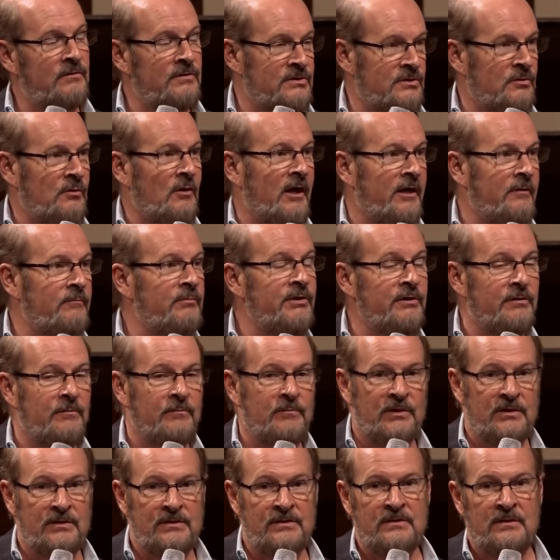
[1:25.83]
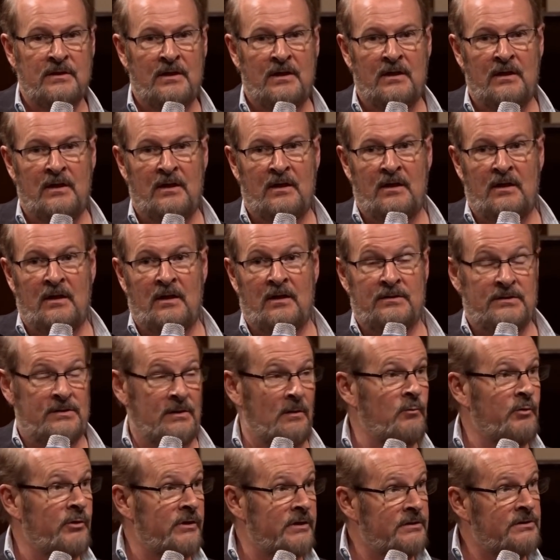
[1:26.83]
you describe him as
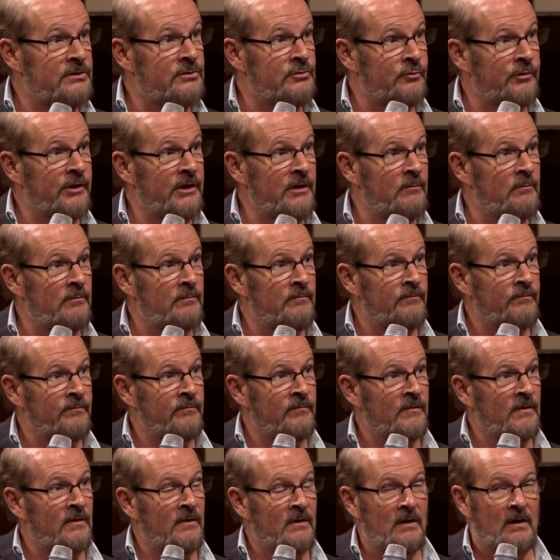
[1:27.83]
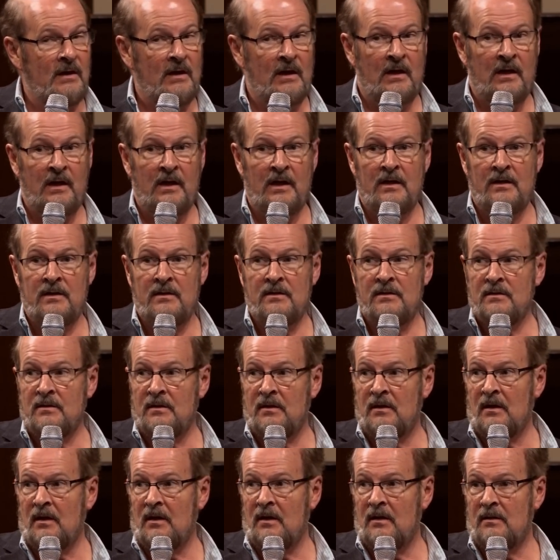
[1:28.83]
somewhat extreme and
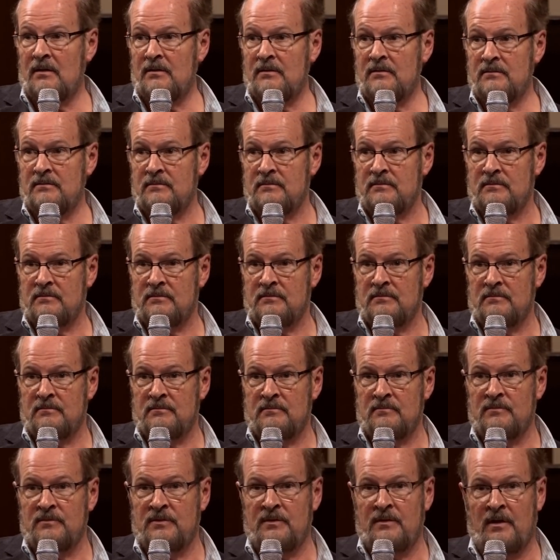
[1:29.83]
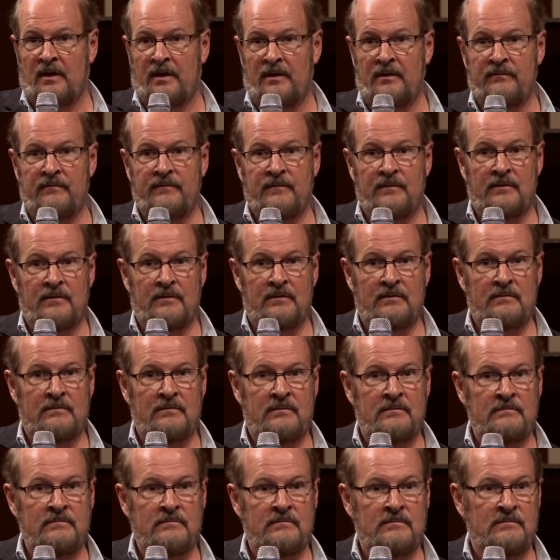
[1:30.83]
uh, kind of a,
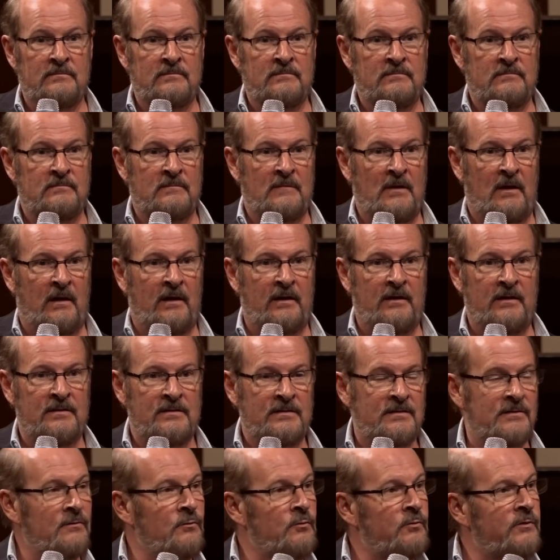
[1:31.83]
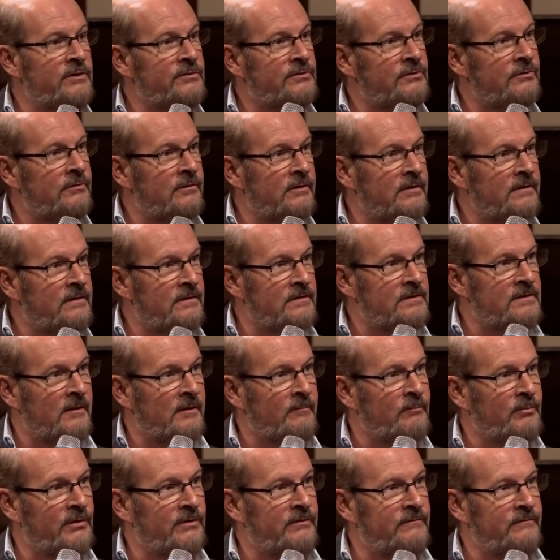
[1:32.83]
I guess, the wizard at the
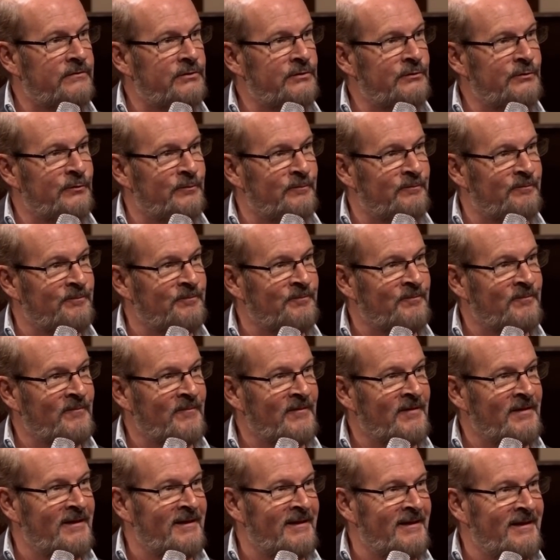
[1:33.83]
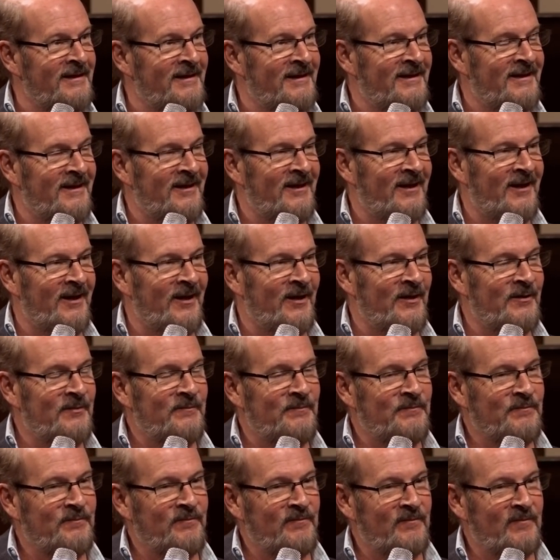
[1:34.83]
Temple of Doom.
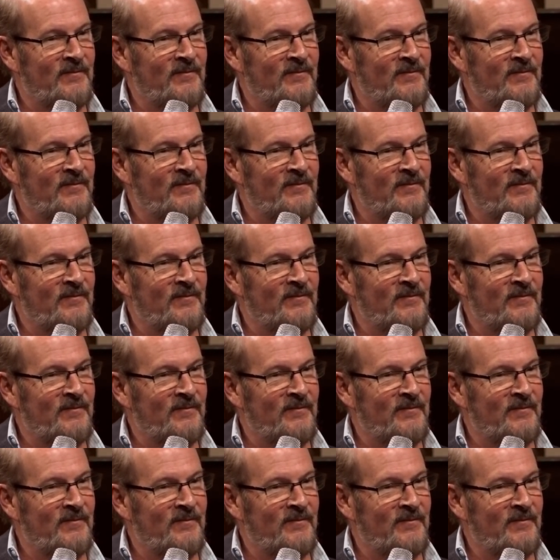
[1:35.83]
Uh,